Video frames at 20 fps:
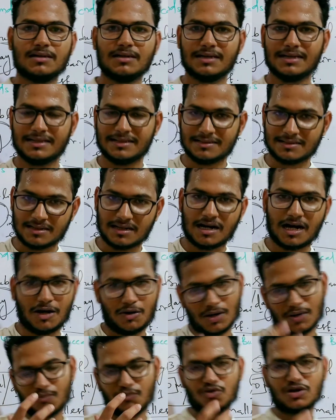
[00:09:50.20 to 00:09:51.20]
in
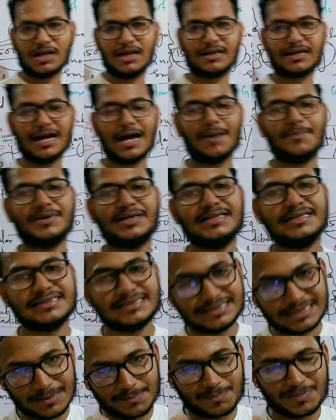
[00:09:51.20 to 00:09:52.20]
our buccal cavity.
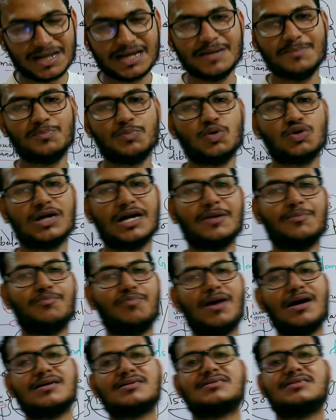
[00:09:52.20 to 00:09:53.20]
They play important
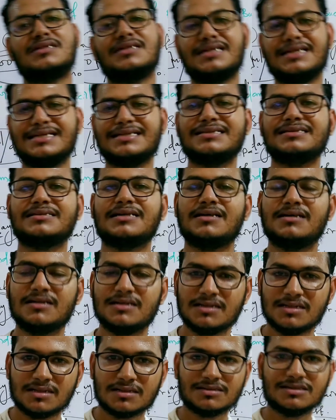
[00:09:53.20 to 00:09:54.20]
function in
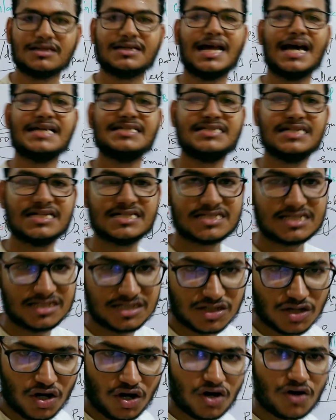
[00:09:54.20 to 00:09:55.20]
the
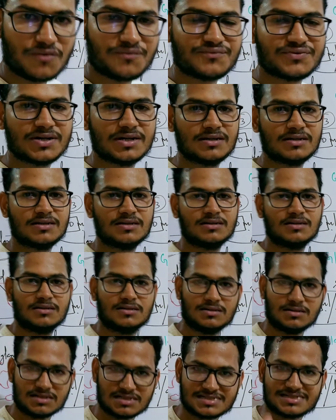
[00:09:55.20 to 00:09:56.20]
digestion of
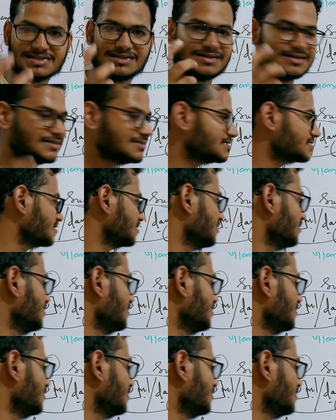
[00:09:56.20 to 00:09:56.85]
starch